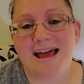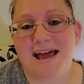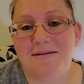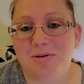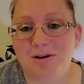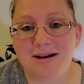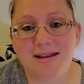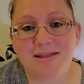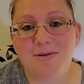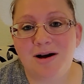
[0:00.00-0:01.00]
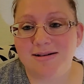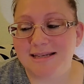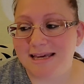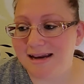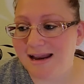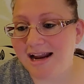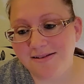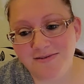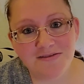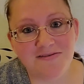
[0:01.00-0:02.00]
and put it in the box, get it out
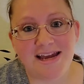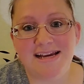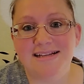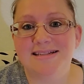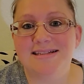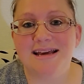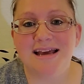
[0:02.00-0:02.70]
of your face,